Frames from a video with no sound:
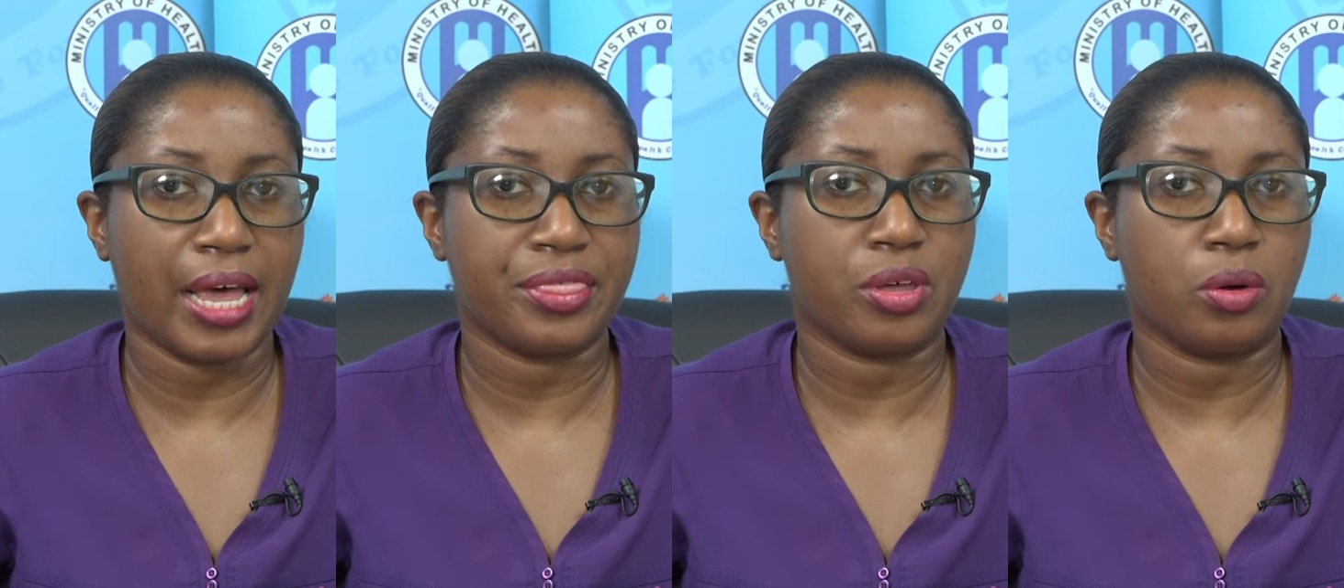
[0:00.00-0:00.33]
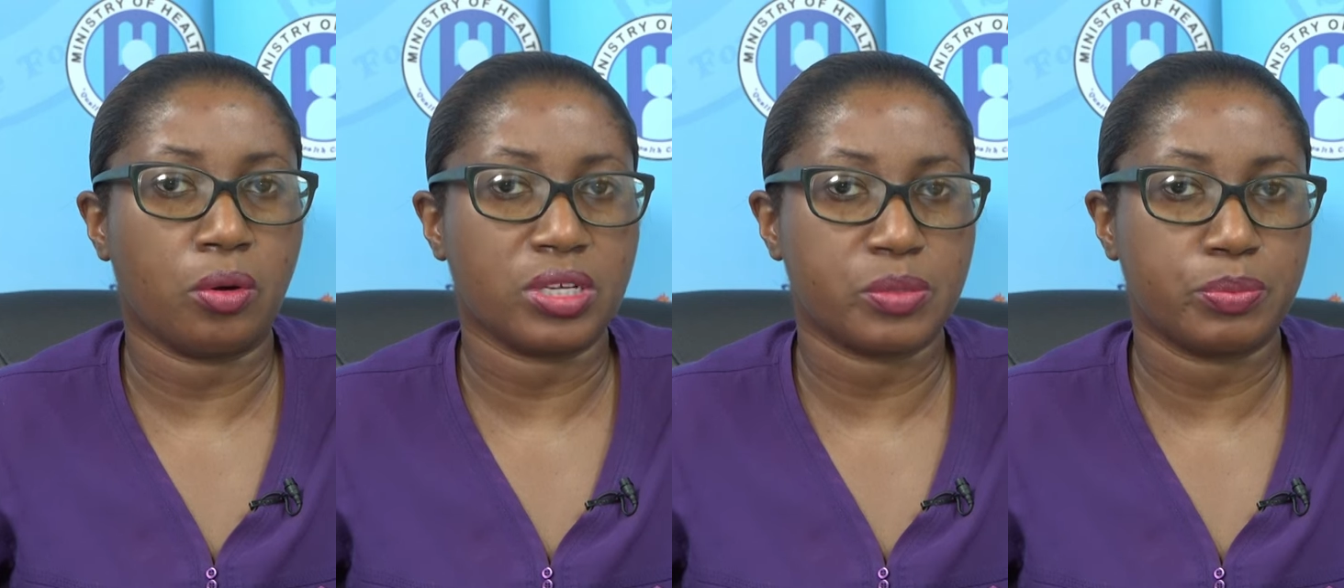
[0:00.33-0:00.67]
at the
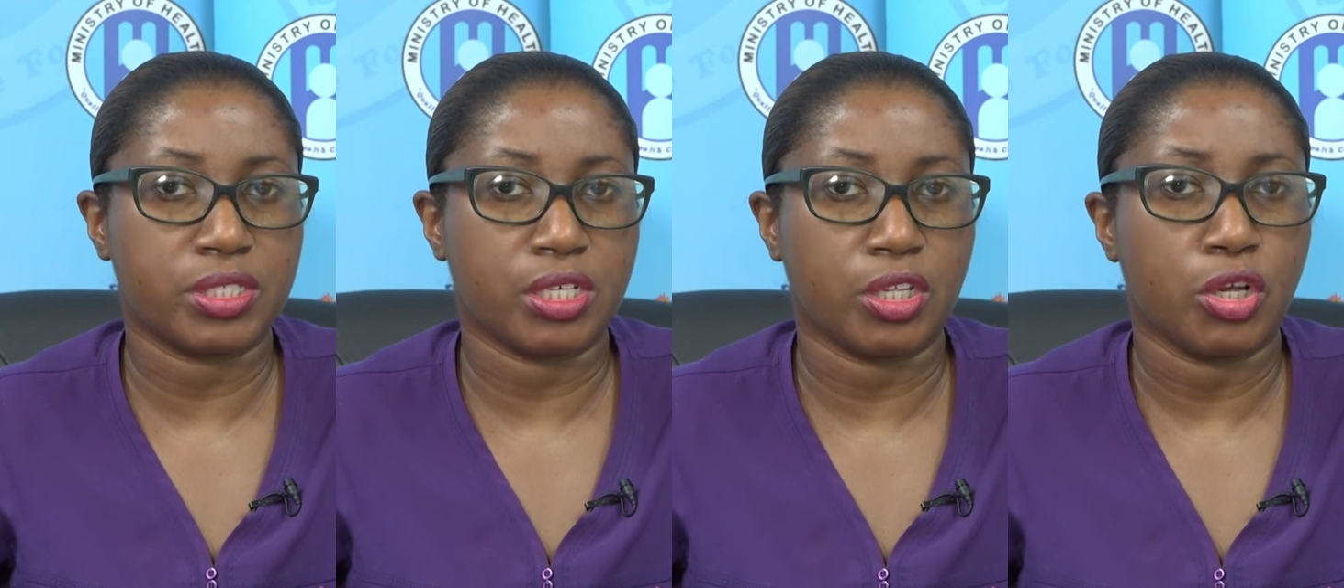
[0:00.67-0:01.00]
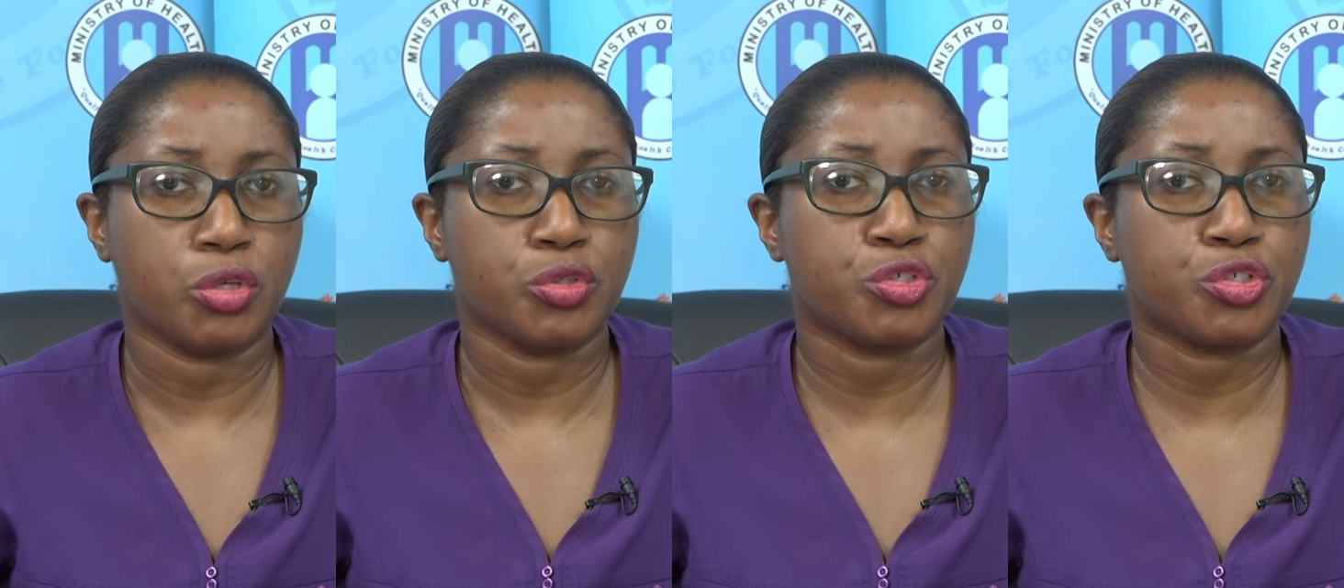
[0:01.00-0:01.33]
hospital
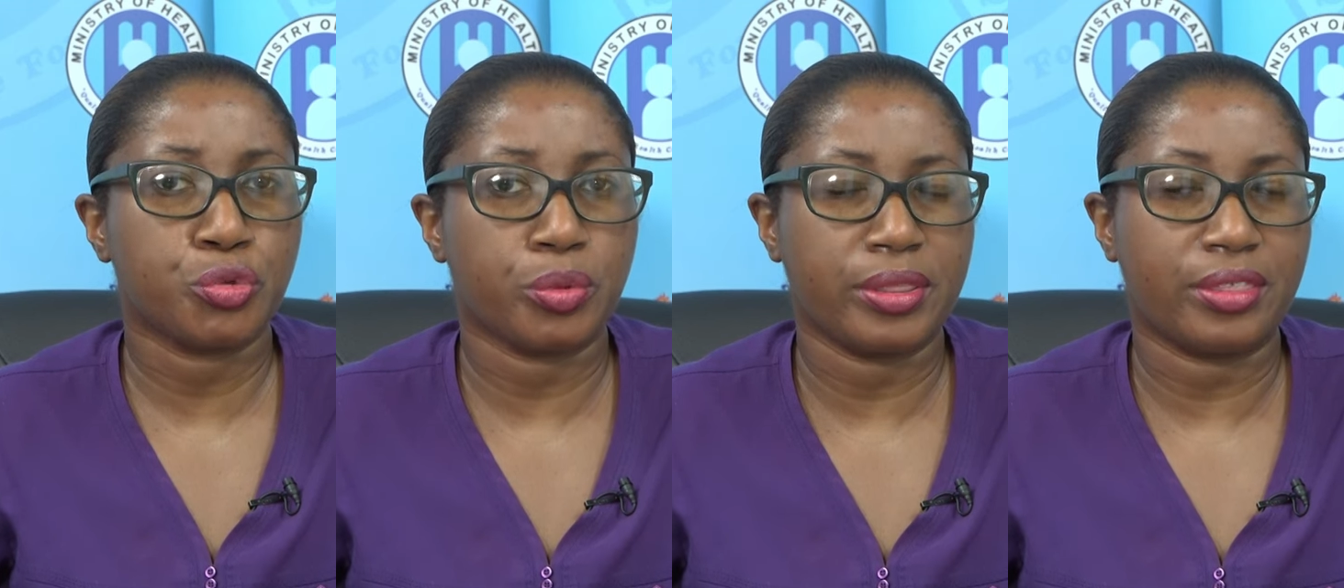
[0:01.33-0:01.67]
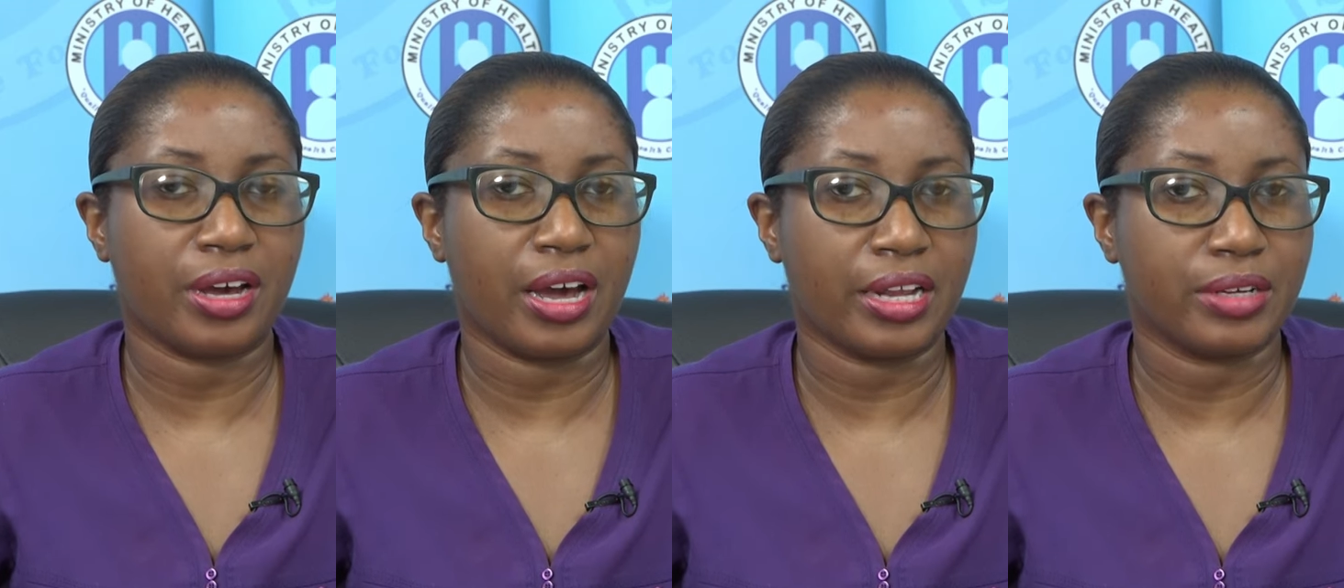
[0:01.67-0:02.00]
during
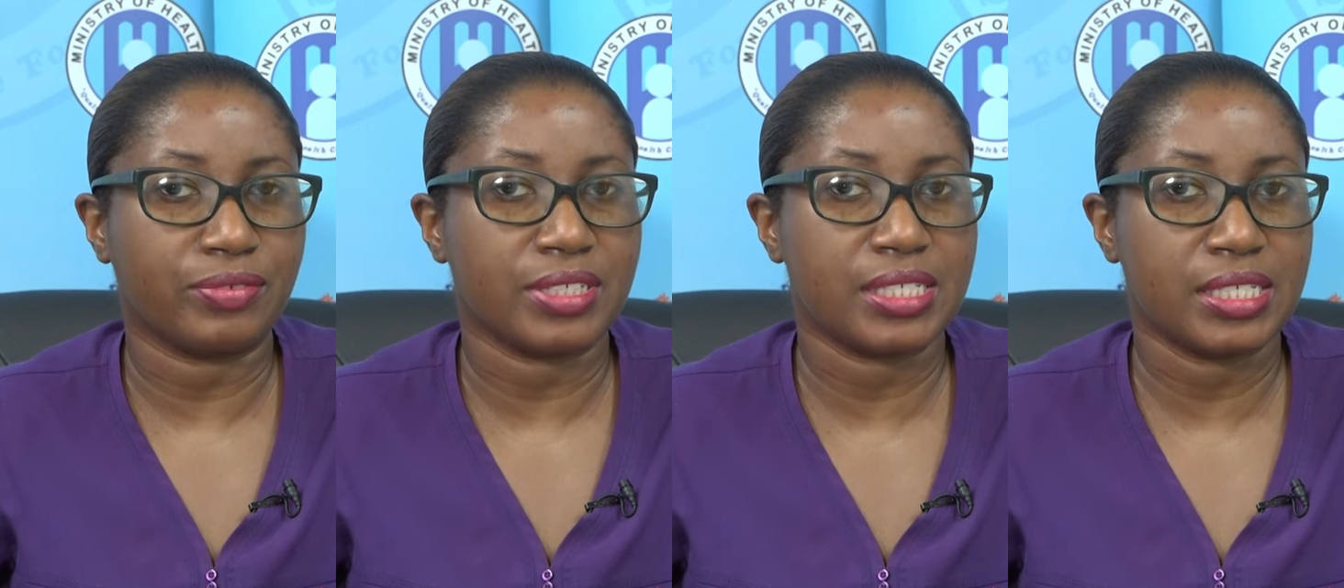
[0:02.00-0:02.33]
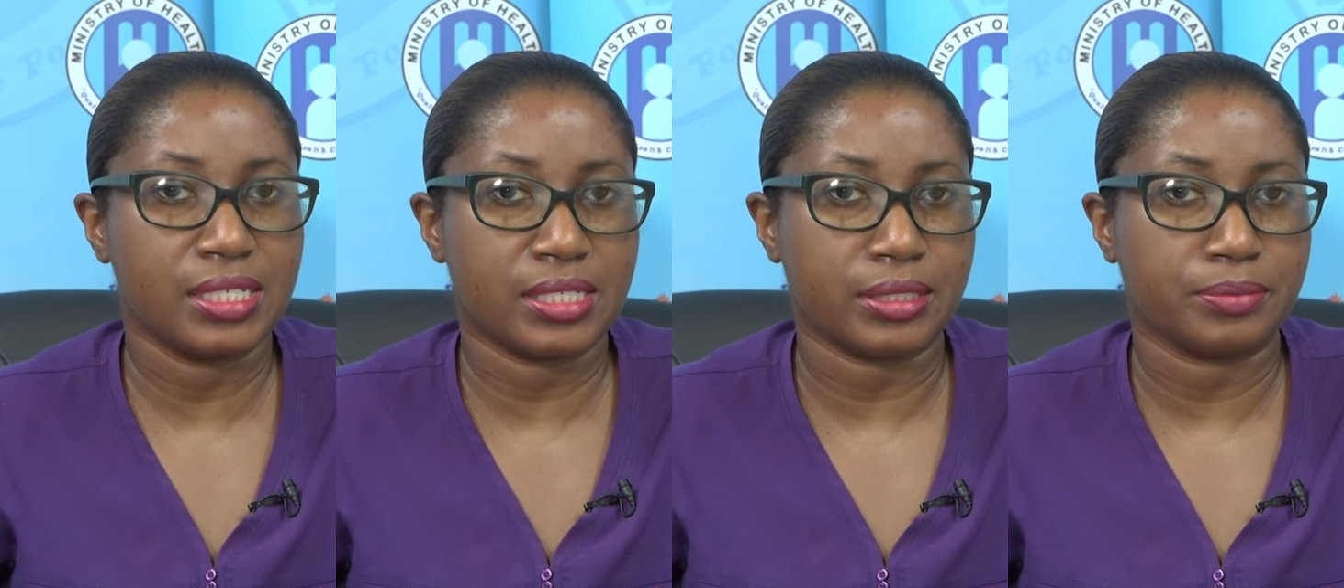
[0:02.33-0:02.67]
the carnival
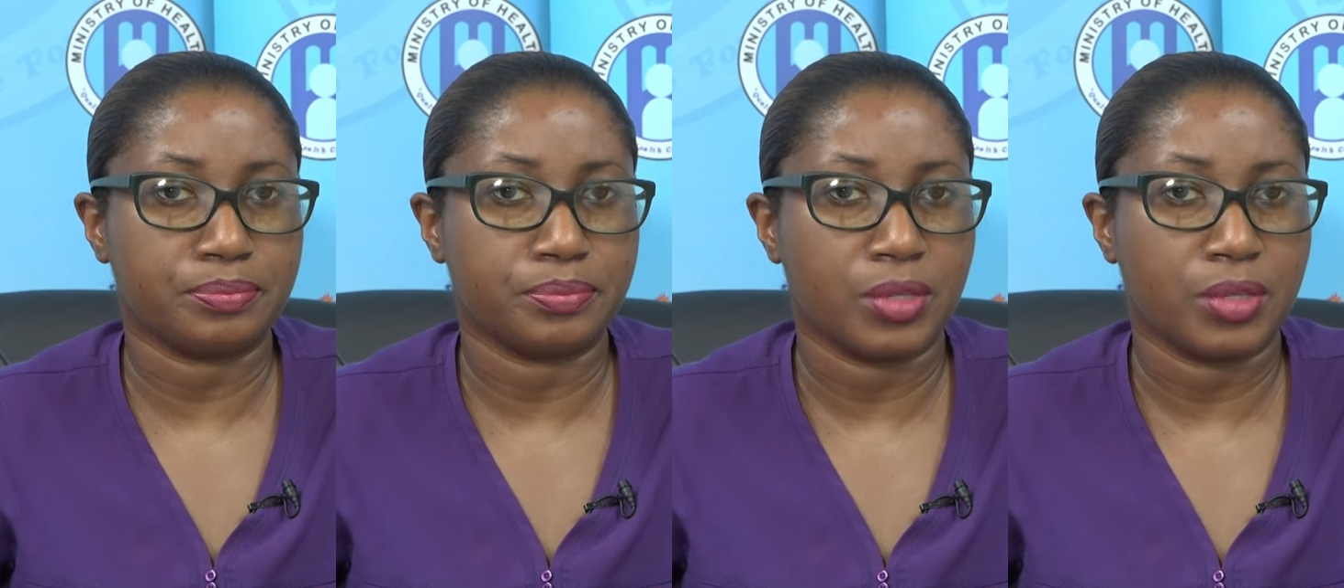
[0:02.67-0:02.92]
season.